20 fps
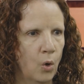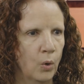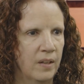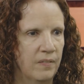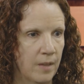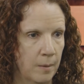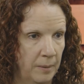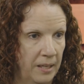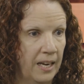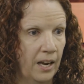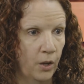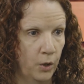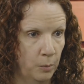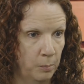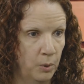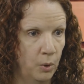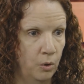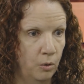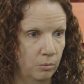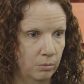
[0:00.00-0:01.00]
holding them
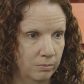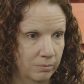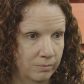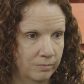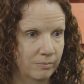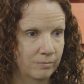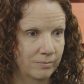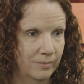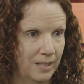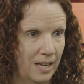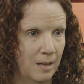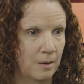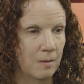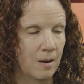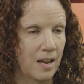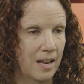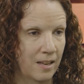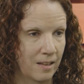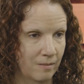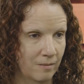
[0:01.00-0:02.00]
accountable
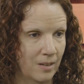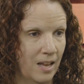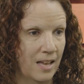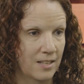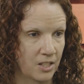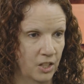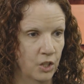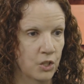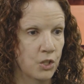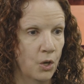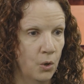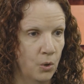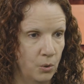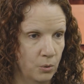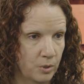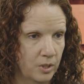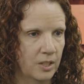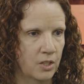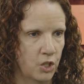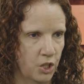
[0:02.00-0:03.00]
And as an
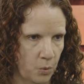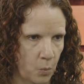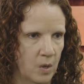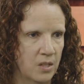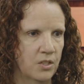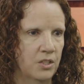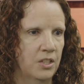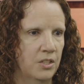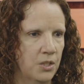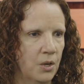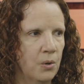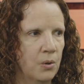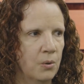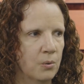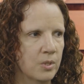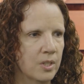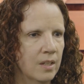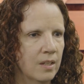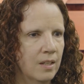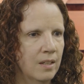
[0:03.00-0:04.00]
adult, because she was an
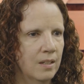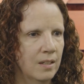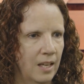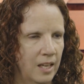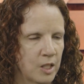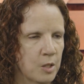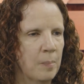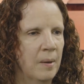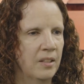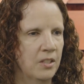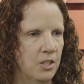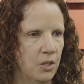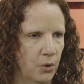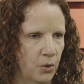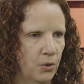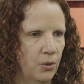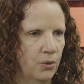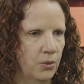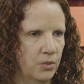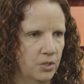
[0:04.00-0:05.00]
adult, expecting
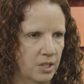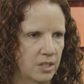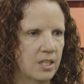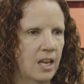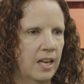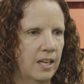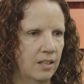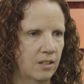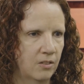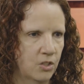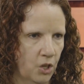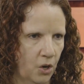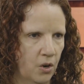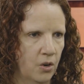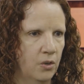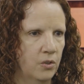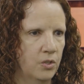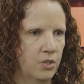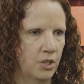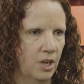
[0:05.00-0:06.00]
her to take
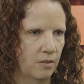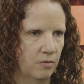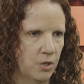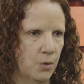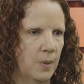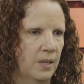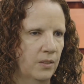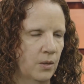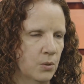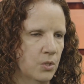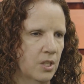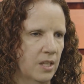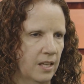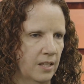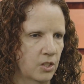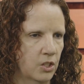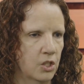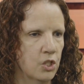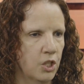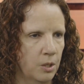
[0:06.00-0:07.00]
charge of doing those things.